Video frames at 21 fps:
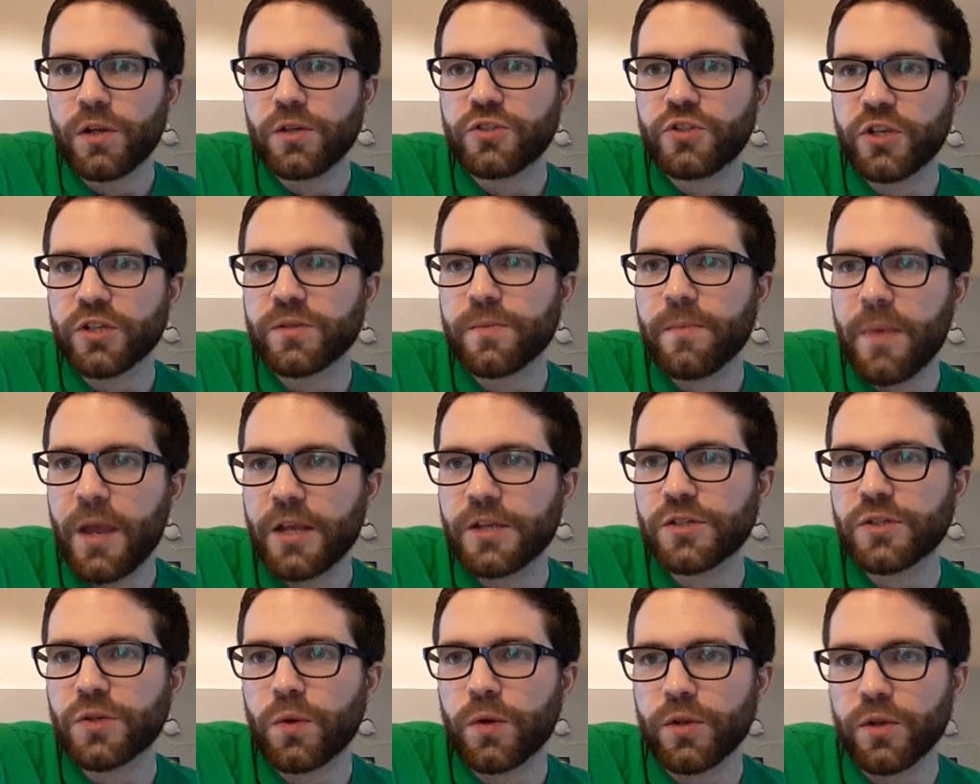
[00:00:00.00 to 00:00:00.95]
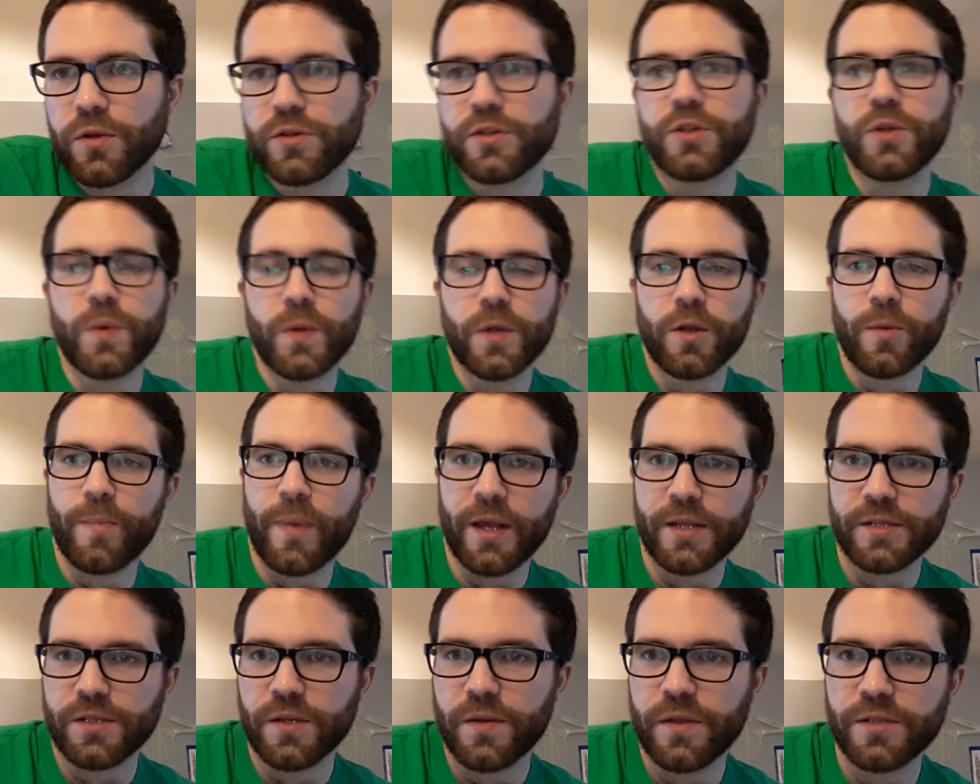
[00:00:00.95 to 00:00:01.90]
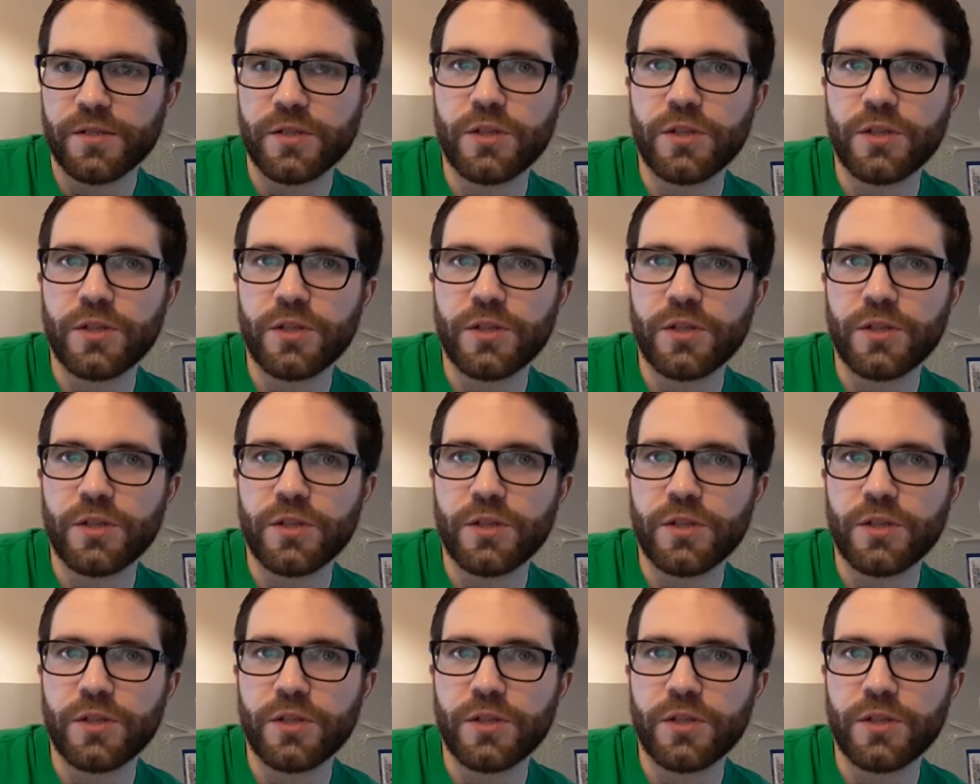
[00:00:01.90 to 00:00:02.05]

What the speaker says: Just make sure you're doing your best on this,